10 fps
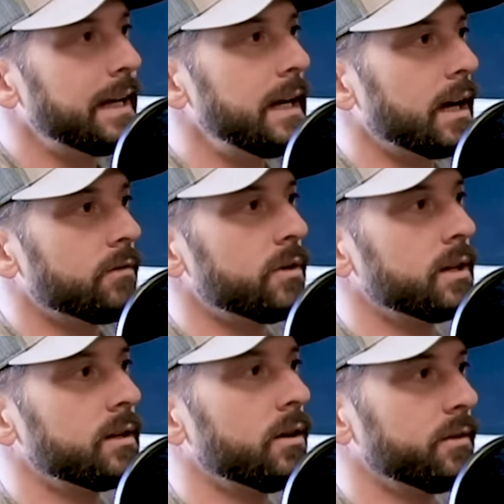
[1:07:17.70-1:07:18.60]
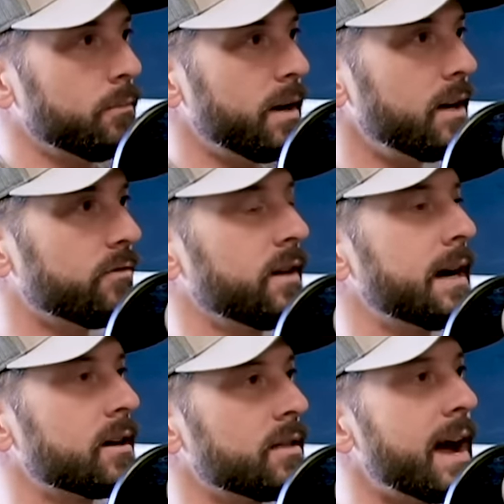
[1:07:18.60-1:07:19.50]
getting everything uh, the benefit
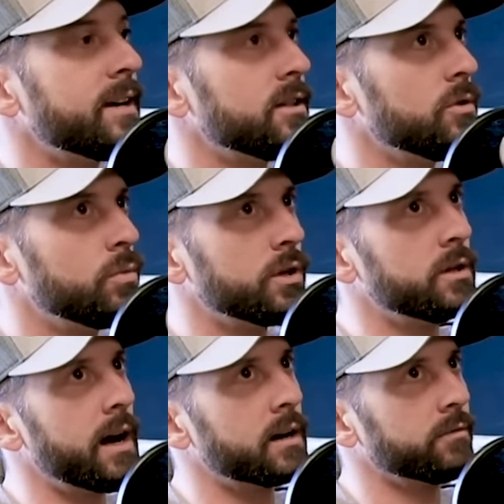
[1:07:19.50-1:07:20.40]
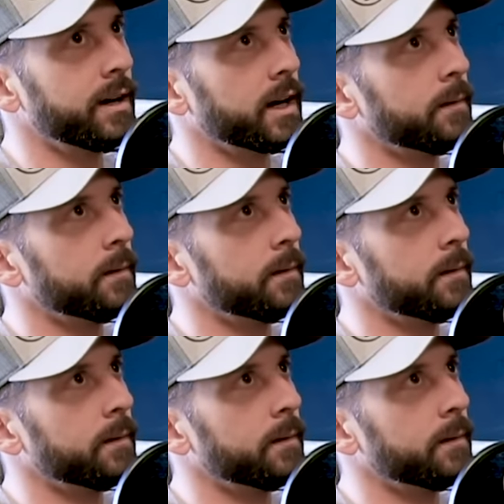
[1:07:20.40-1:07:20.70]
out of that that you would out of like